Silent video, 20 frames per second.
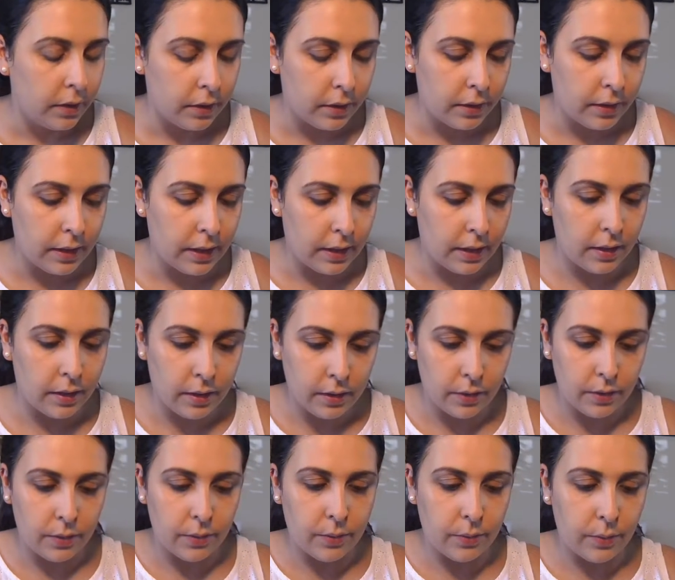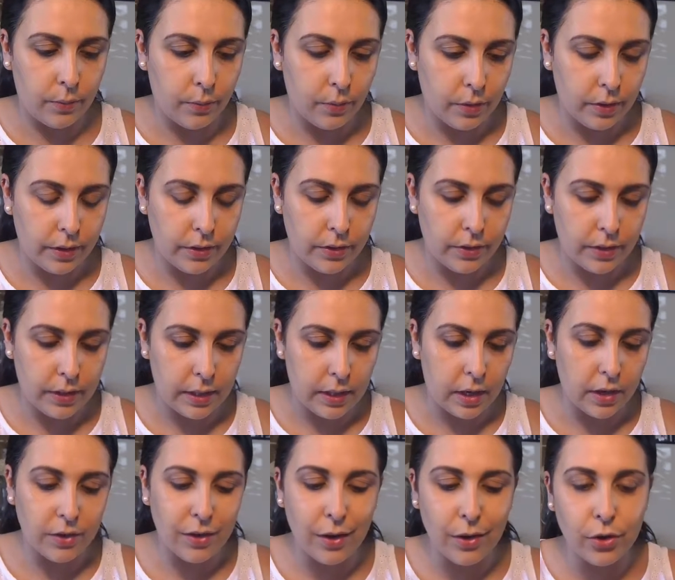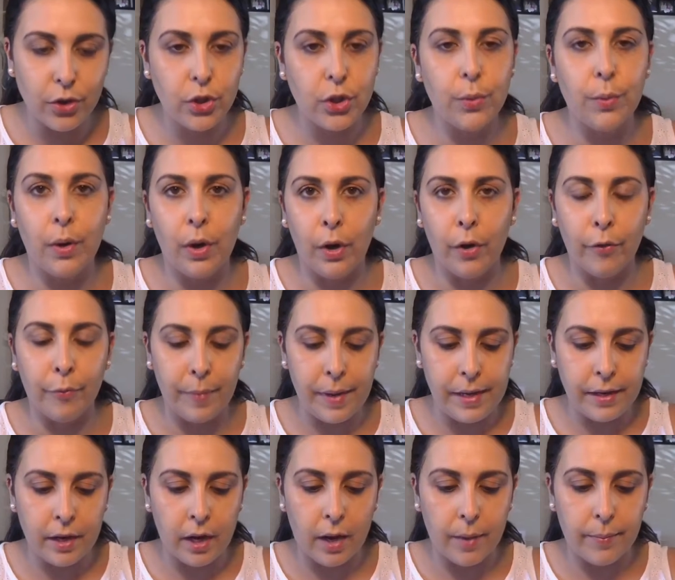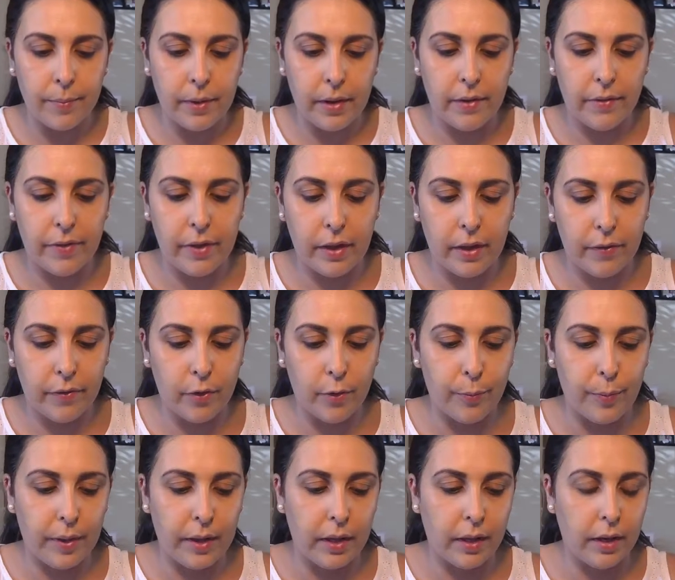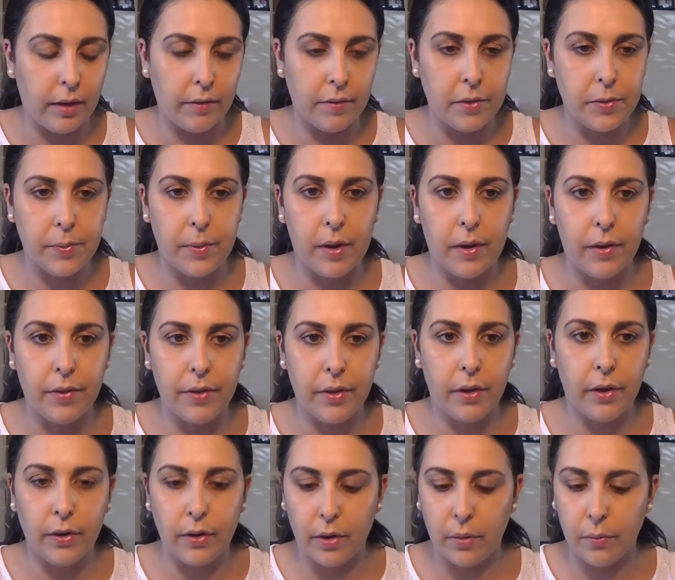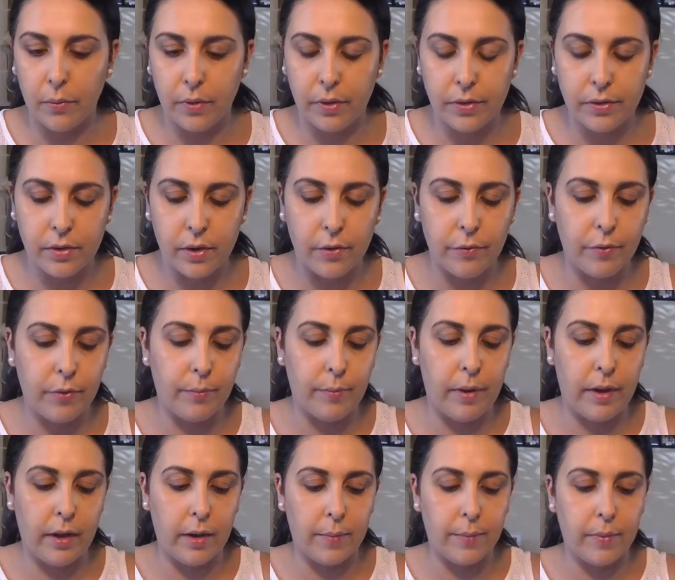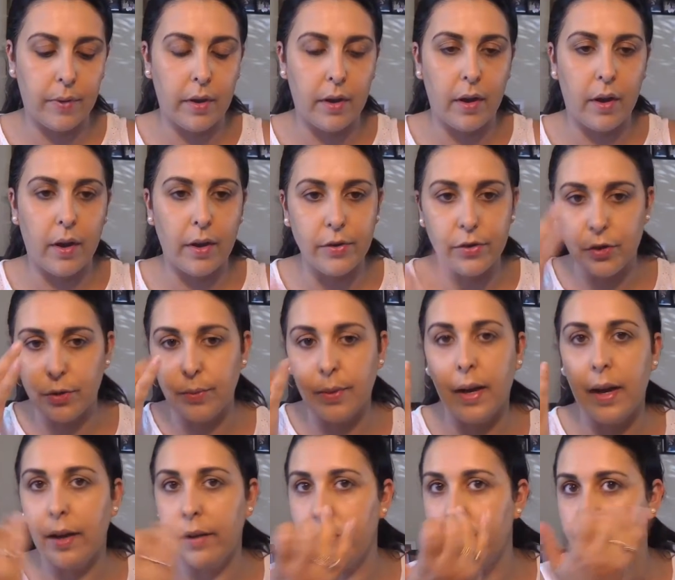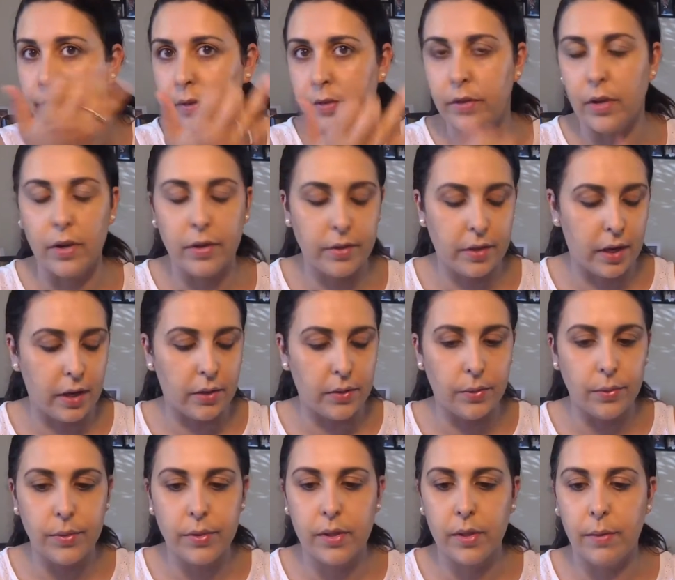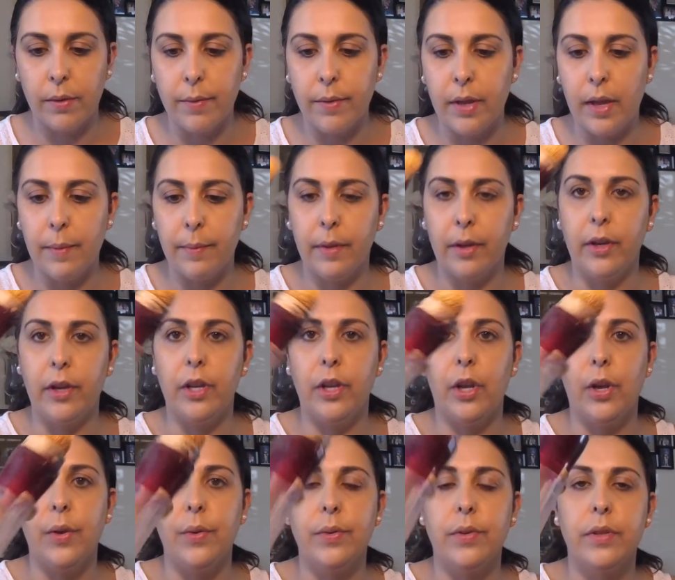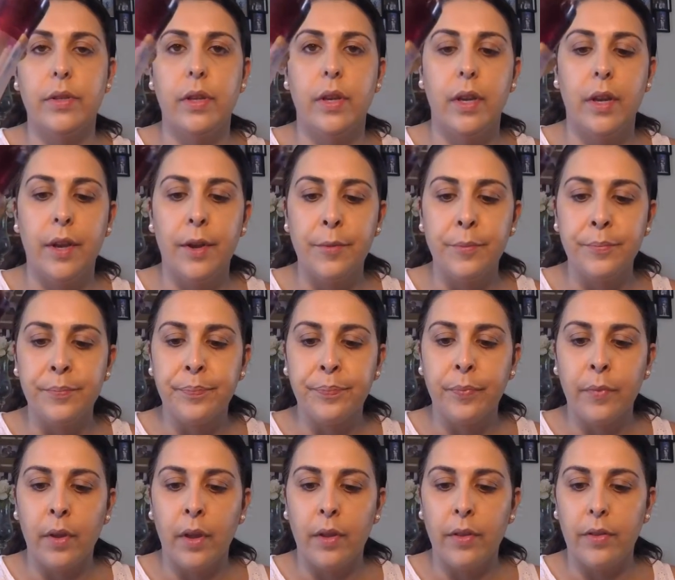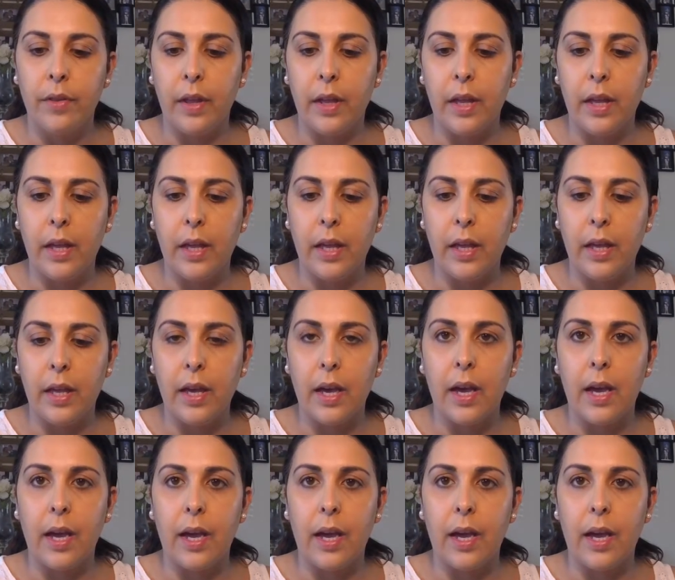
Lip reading: Now, I don't do a lot of makeup. I think if you're a beginner as well, I think you don't want to start with makeup, but I do have dark circles, so yeah, I'm going to use the